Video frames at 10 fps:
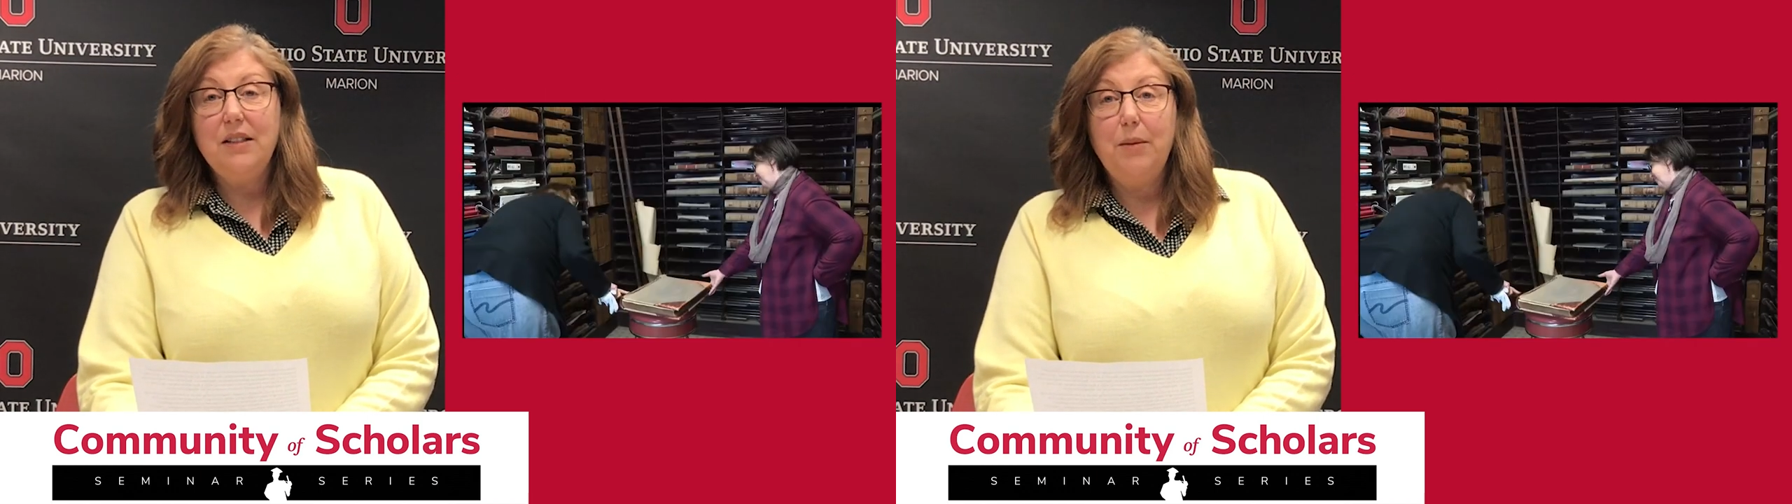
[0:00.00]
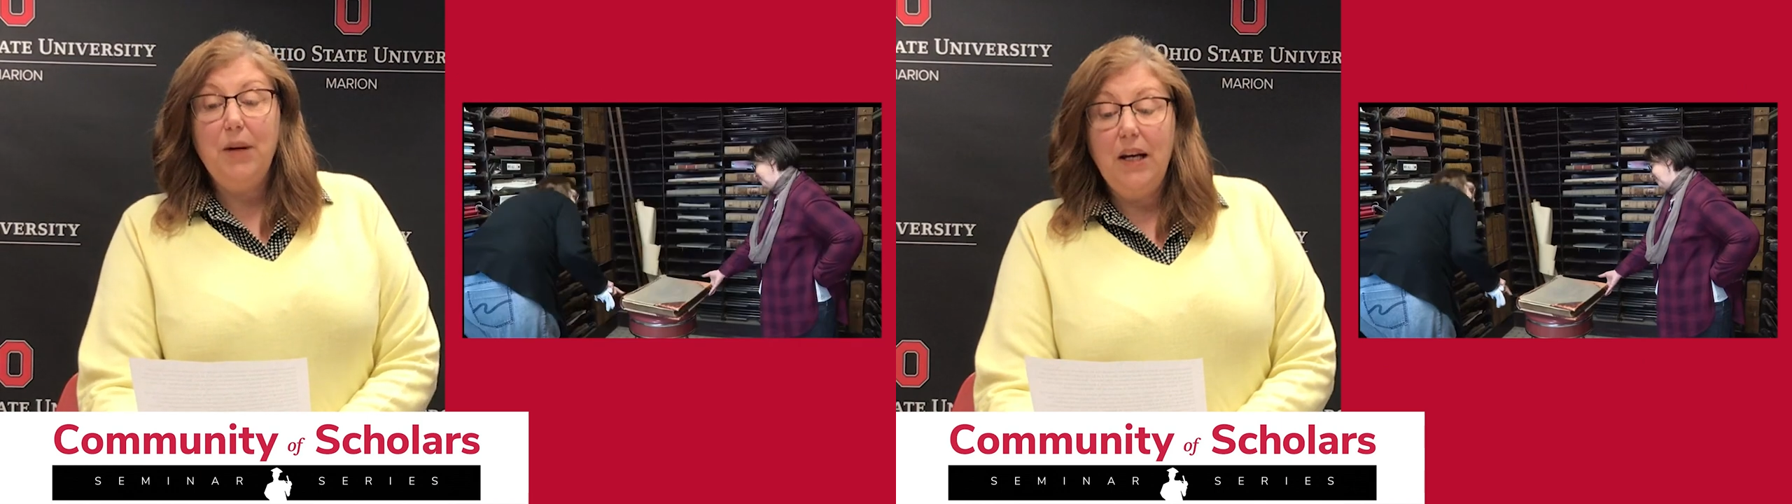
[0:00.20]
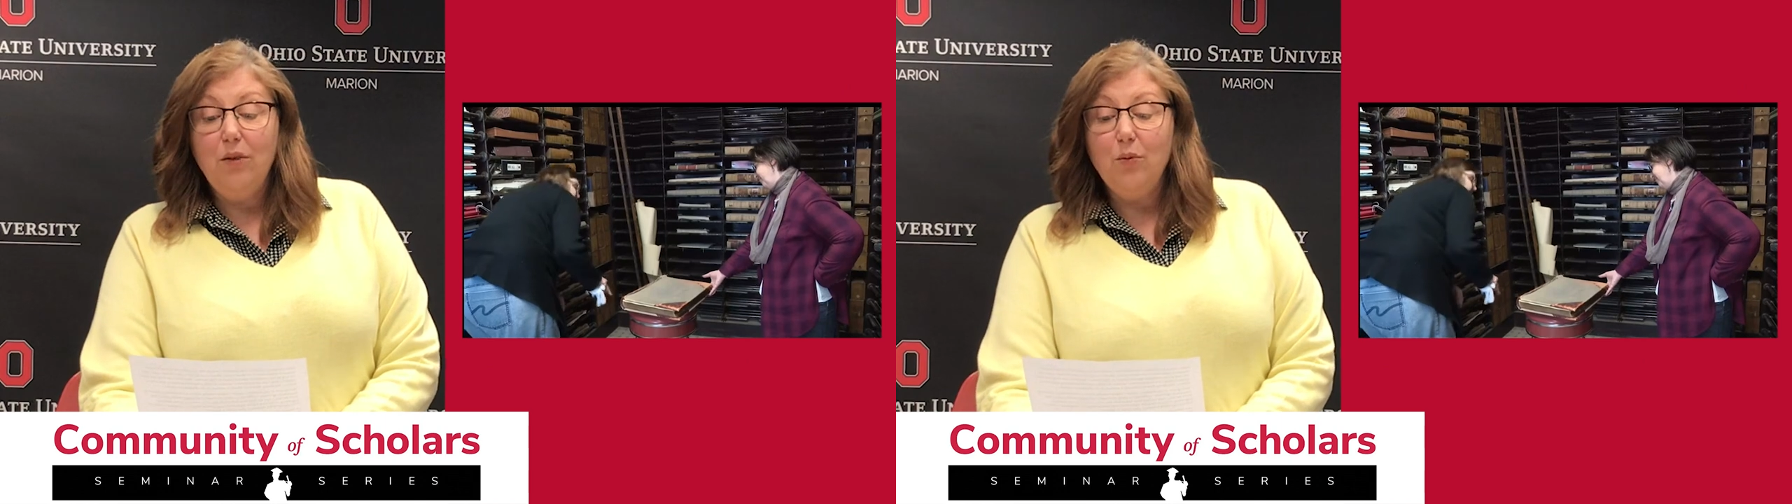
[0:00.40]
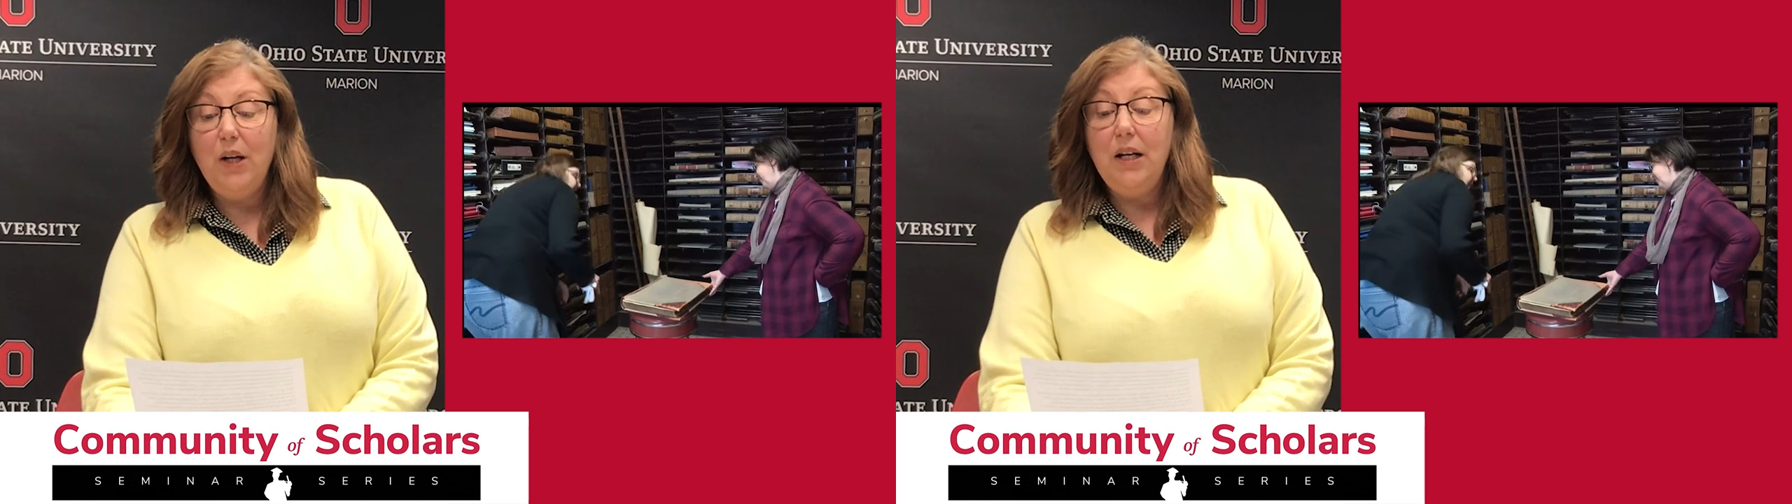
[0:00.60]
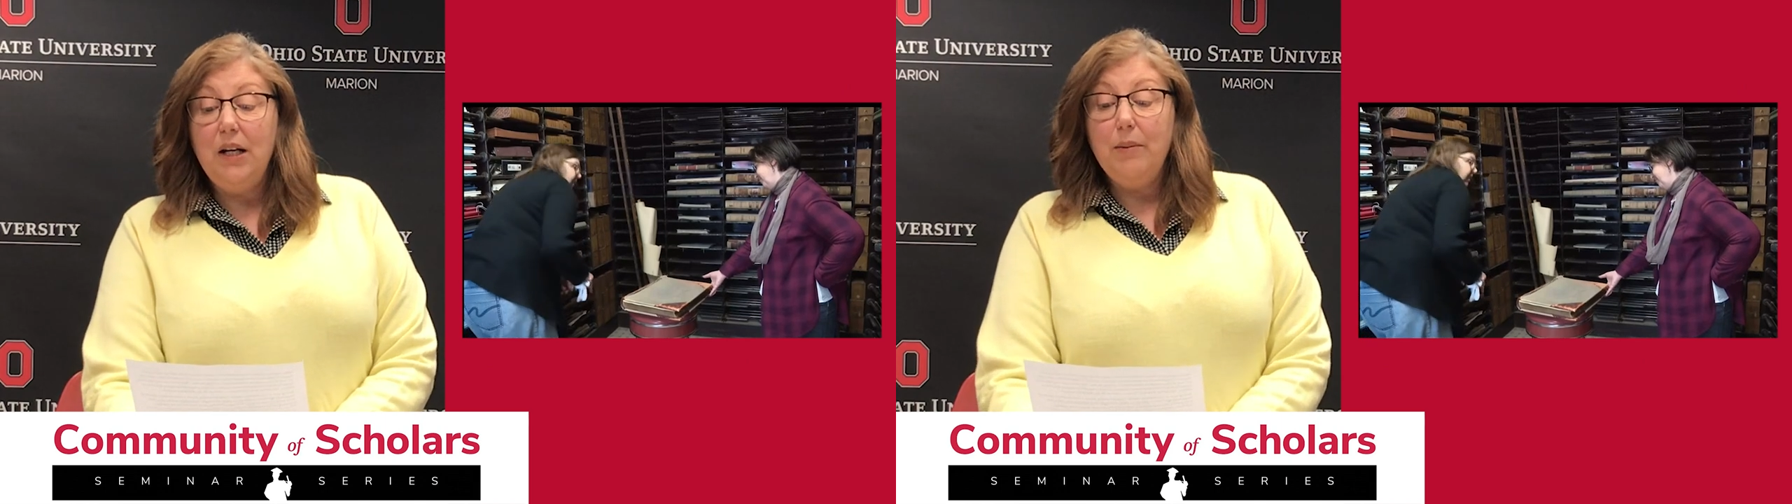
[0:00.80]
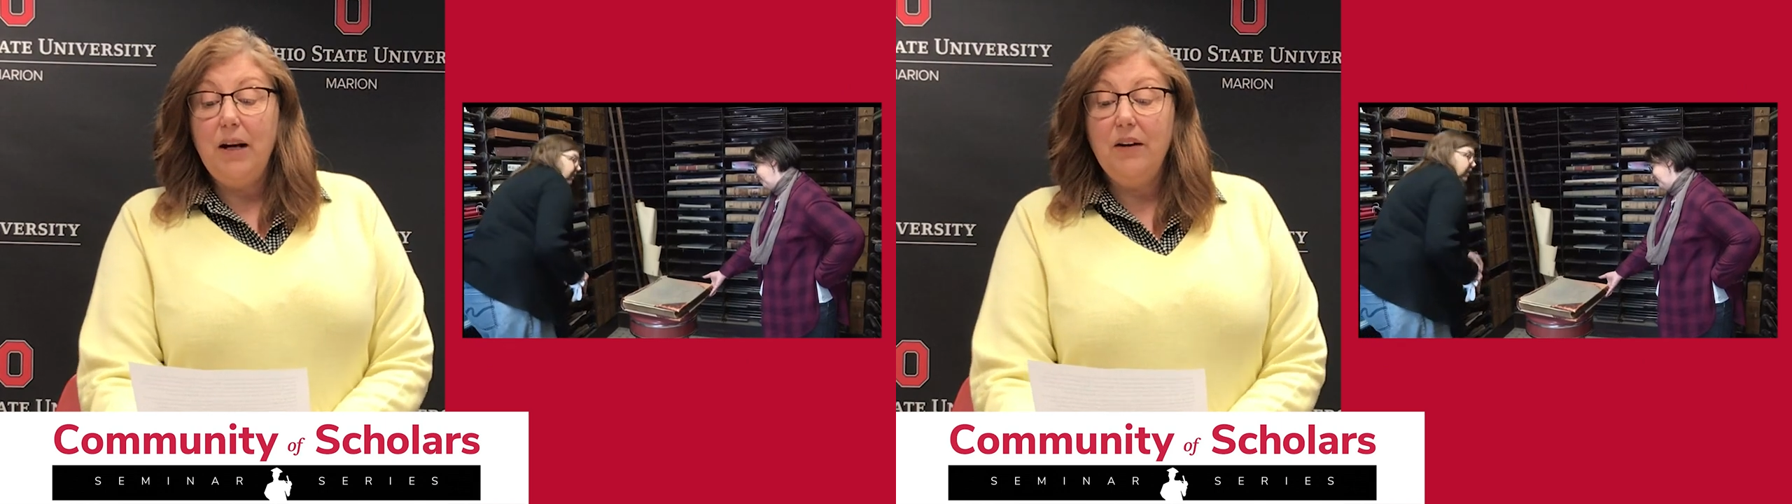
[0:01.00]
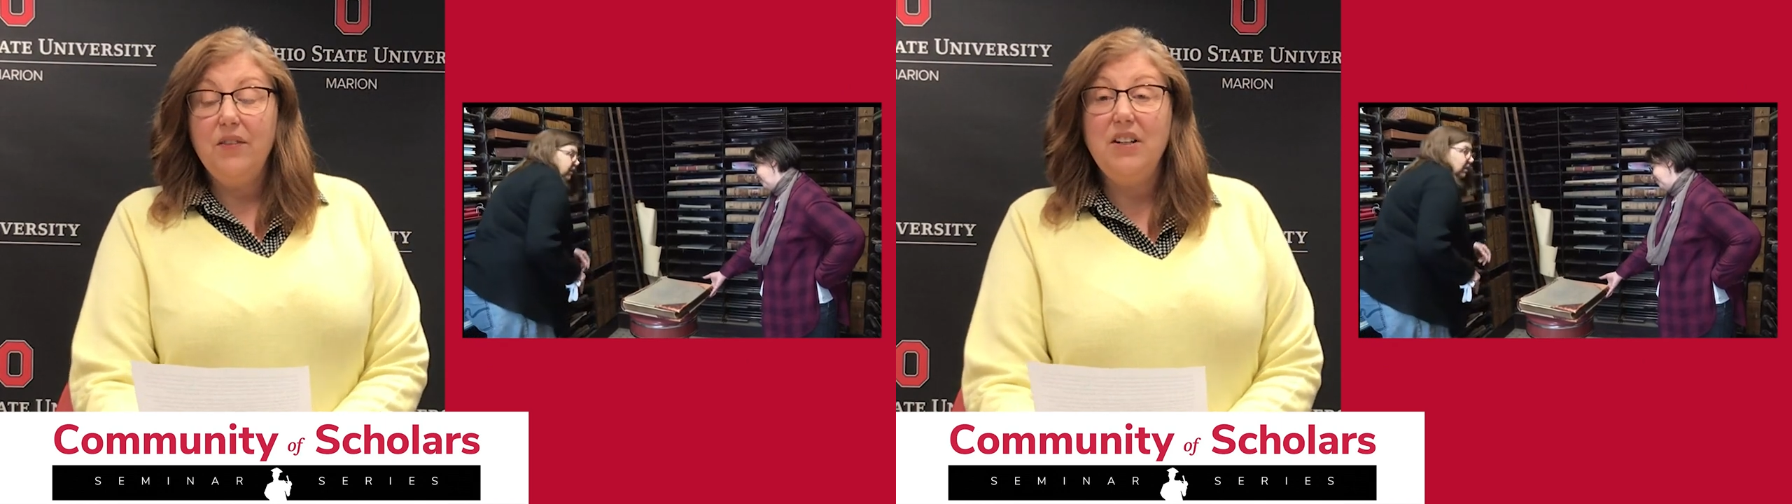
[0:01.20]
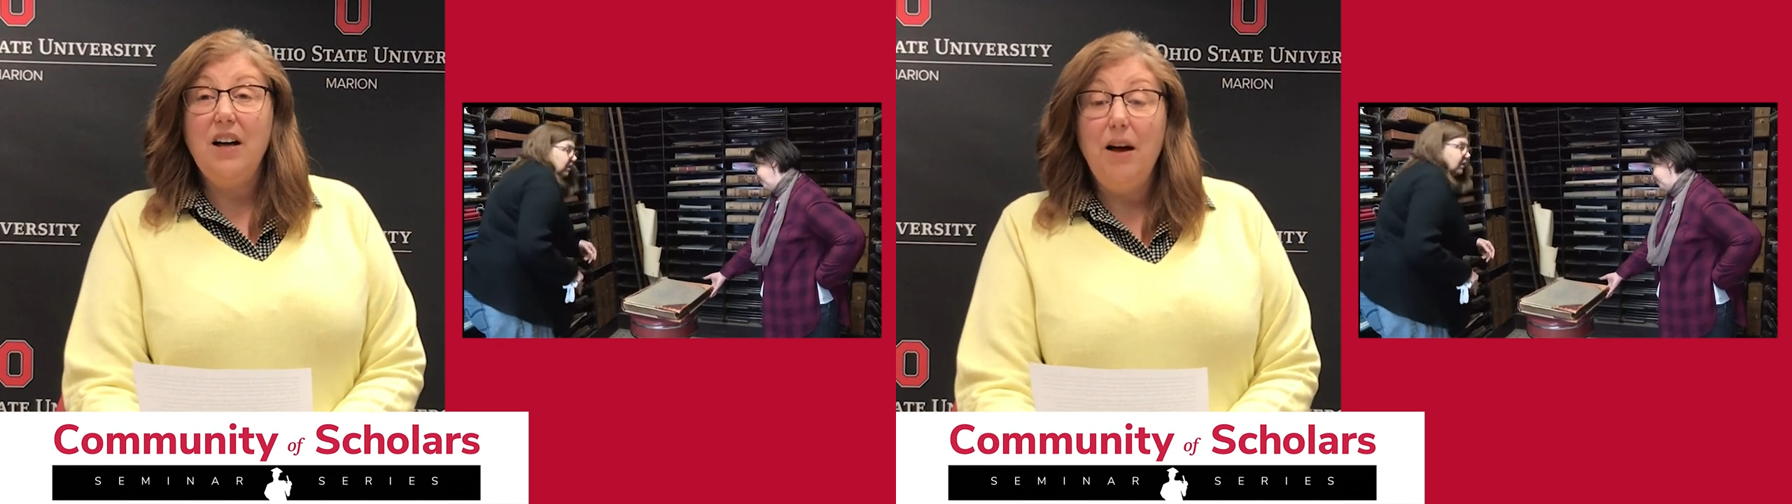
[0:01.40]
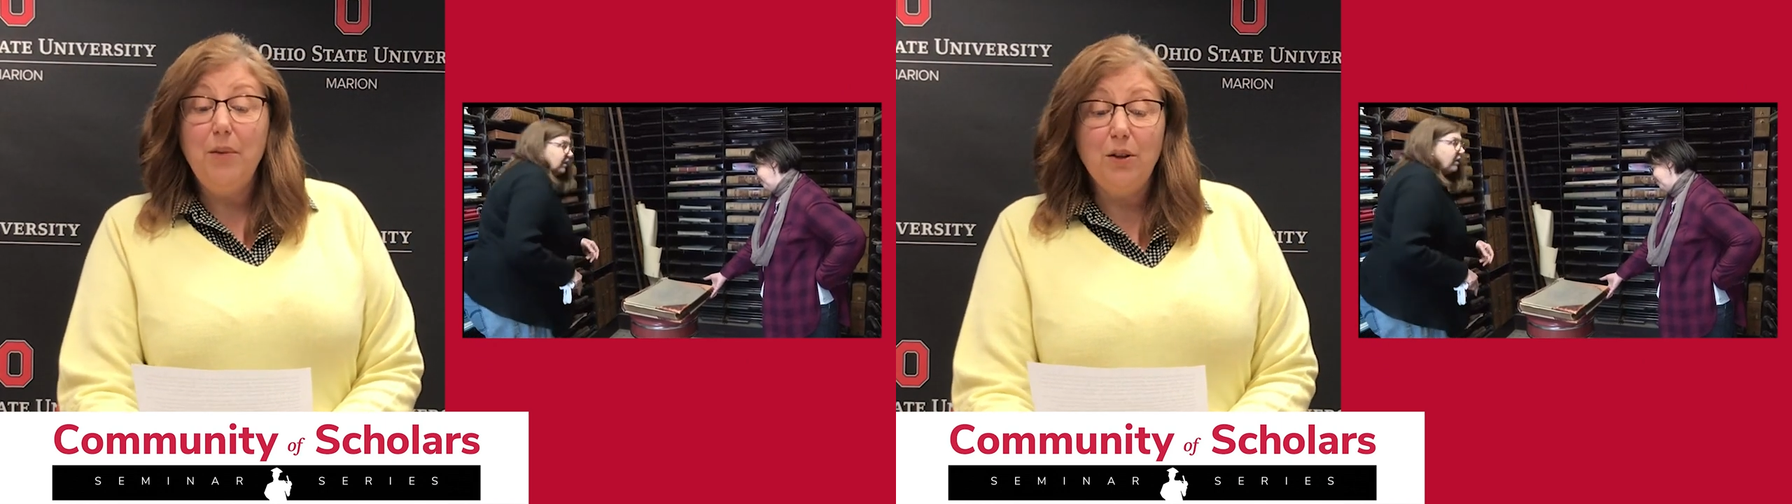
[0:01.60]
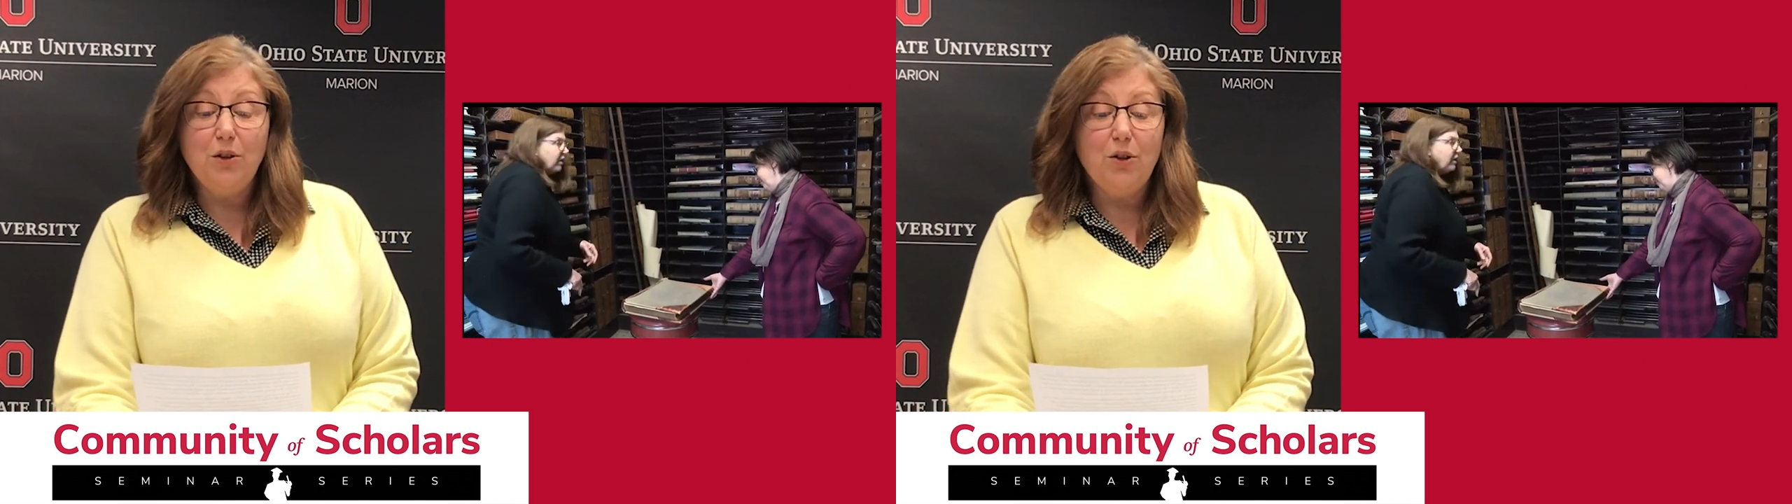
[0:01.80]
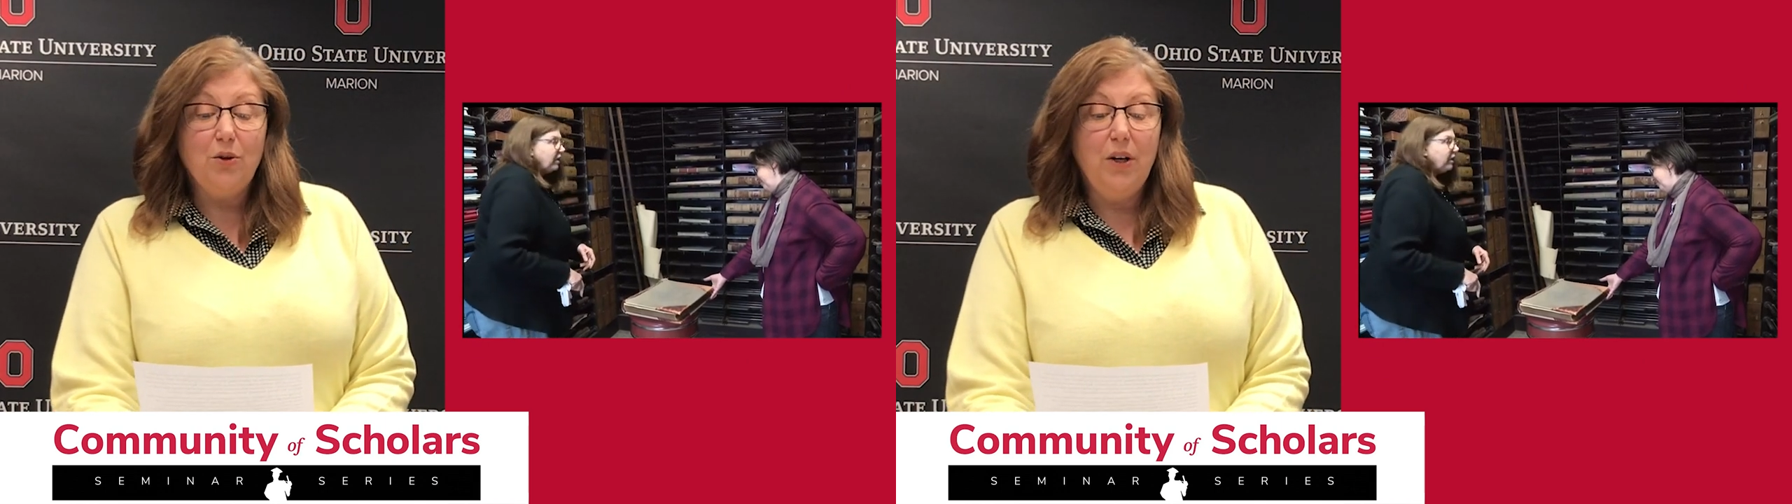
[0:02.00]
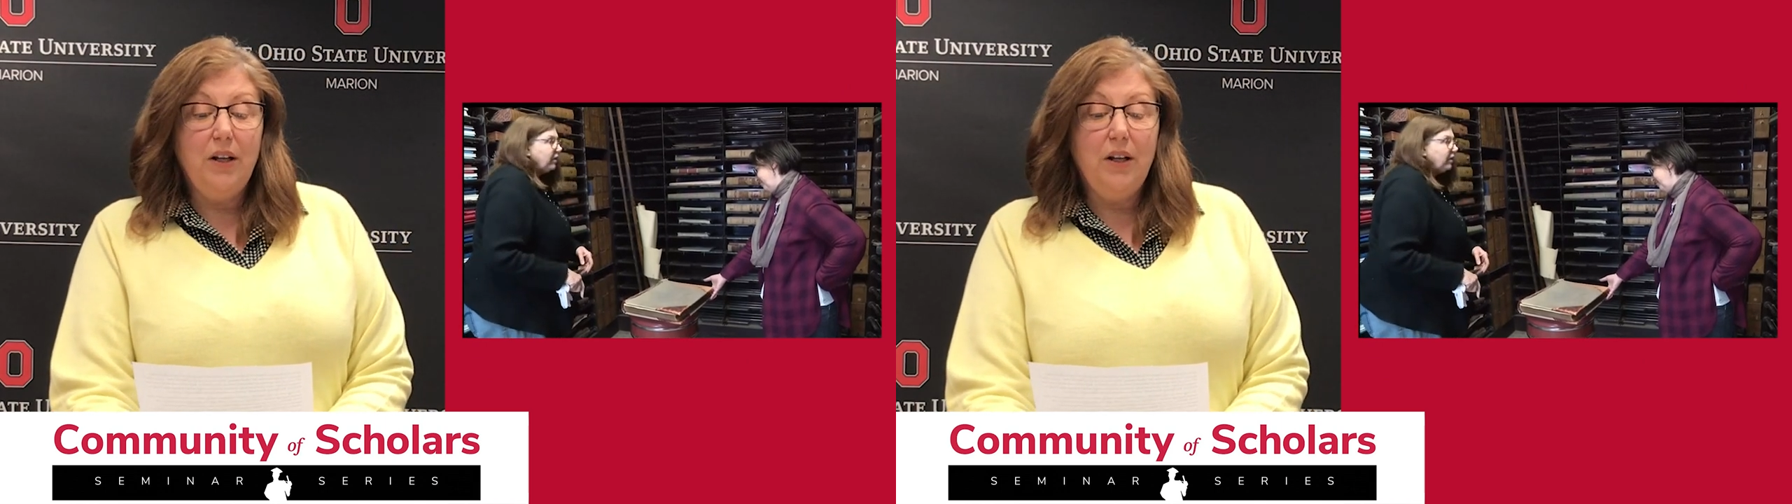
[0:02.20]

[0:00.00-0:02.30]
I began reading about a phenomenal story